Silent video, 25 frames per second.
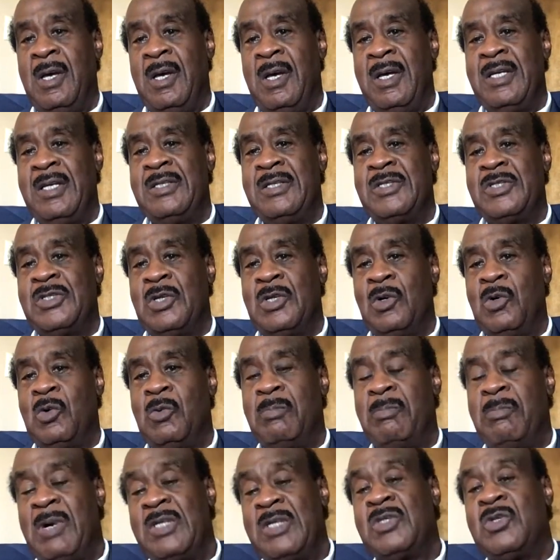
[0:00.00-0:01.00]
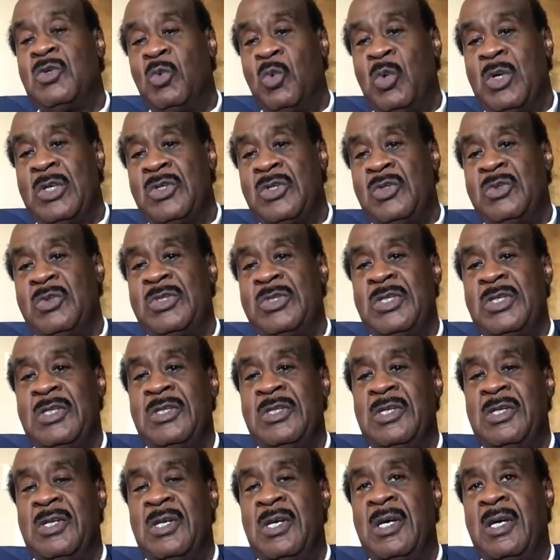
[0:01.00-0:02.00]
And so much of what you see
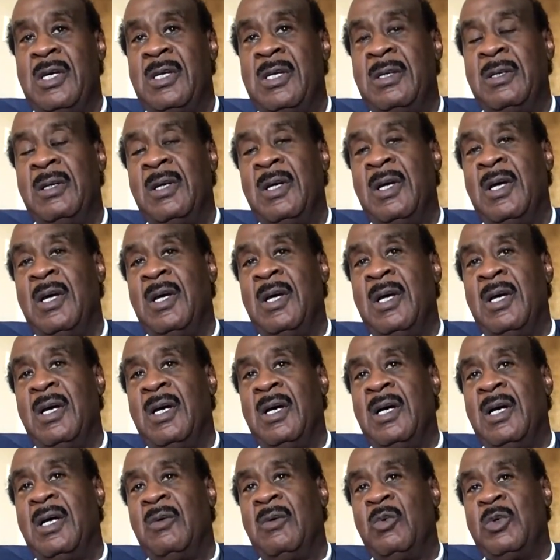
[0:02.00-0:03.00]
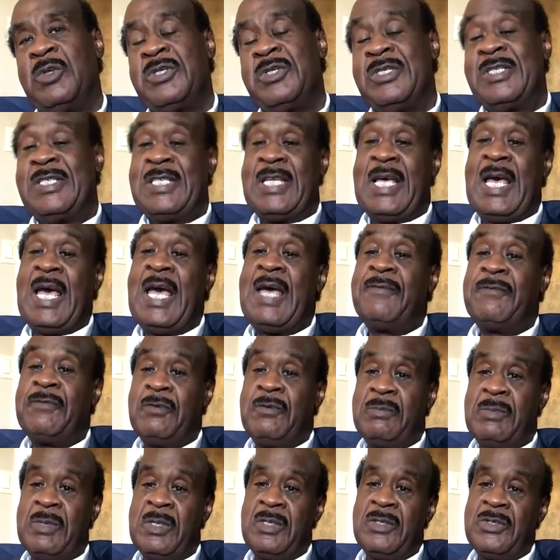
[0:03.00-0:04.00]
today, which is sad for
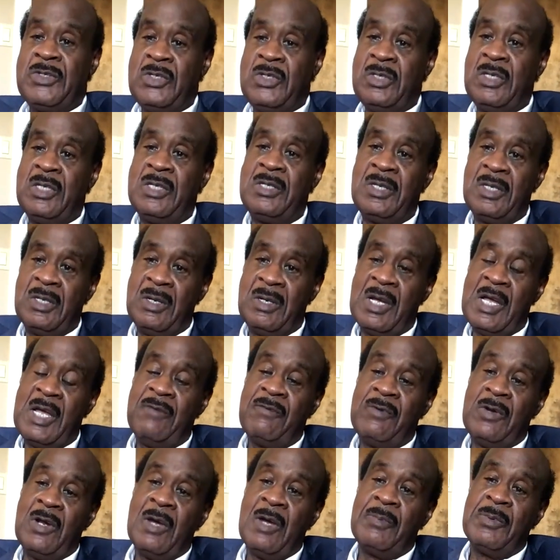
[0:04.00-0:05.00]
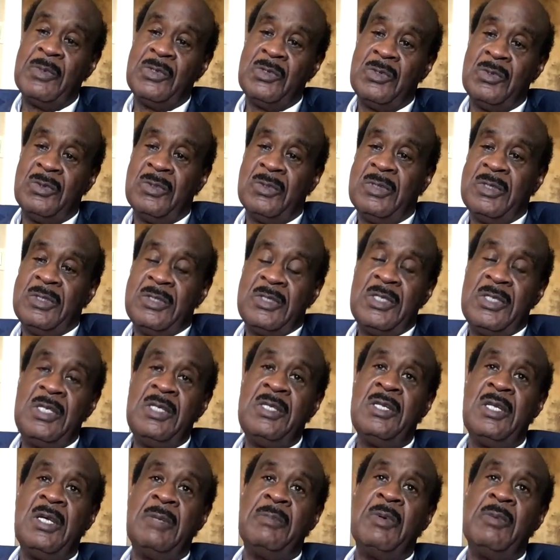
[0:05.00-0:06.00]
me, she didn't, have an opportunity to see
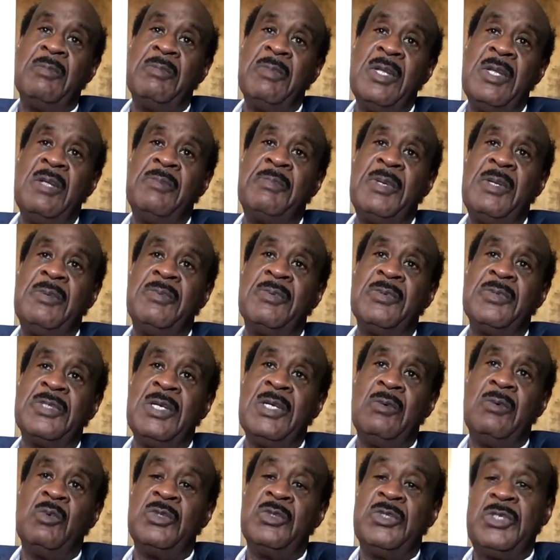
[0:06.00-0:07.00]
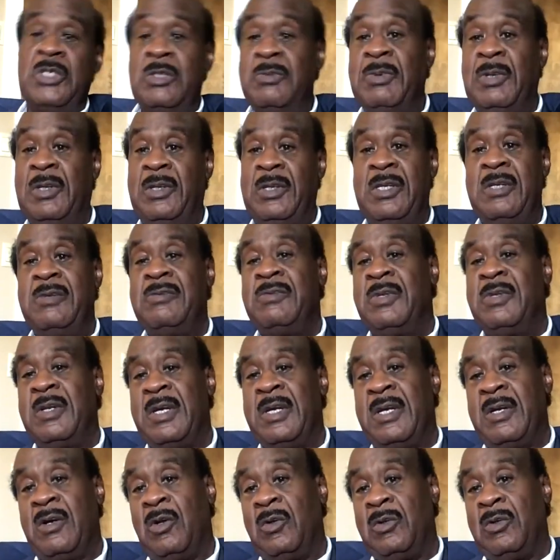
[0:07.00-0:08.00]
that. But many people say, well, she believed in
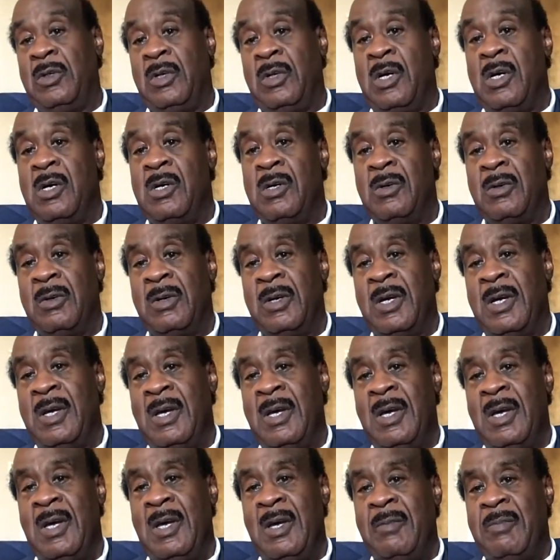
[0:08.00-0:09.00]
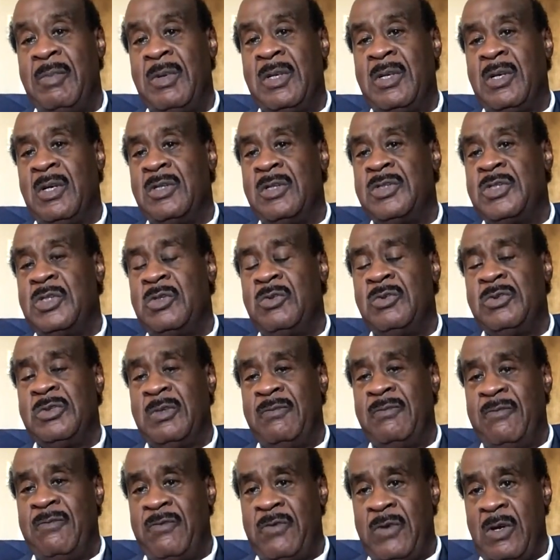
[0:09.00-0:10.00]
it all along because she was a
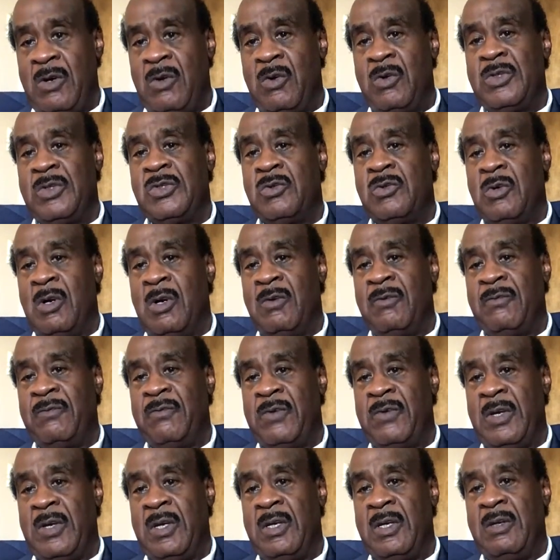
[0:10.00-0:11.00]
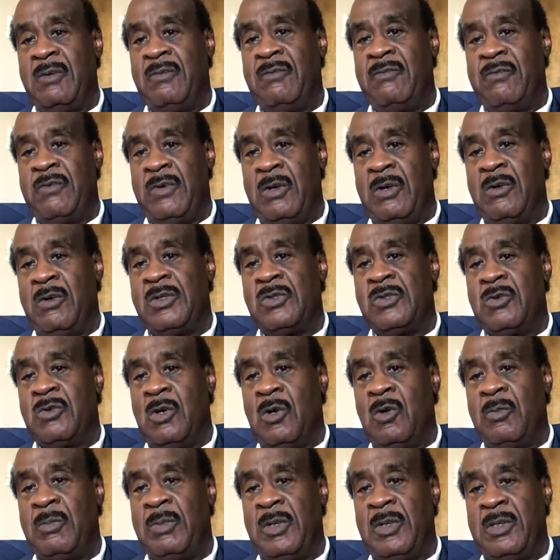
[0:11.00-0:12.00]
very strong fan, a very
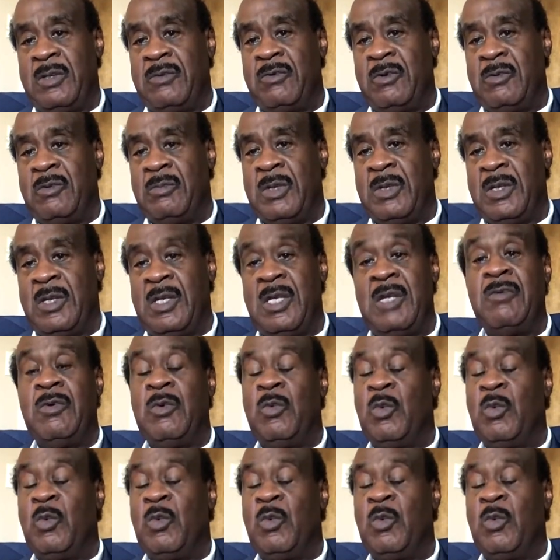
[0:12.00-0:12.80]
strong believer in me, even